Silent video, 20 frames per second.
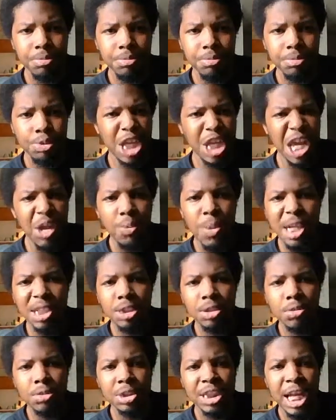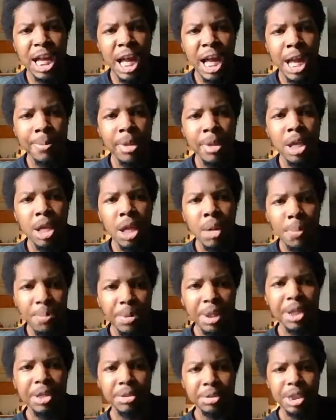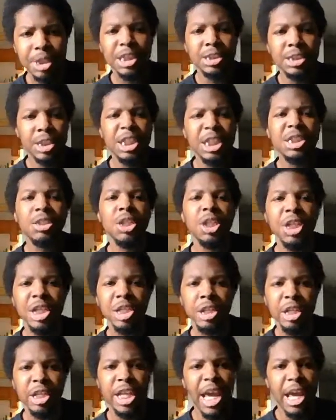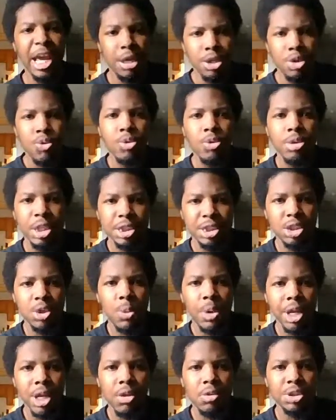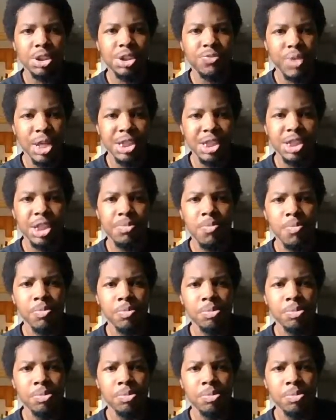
You can't waste no time. But it's good that someone else wrestling,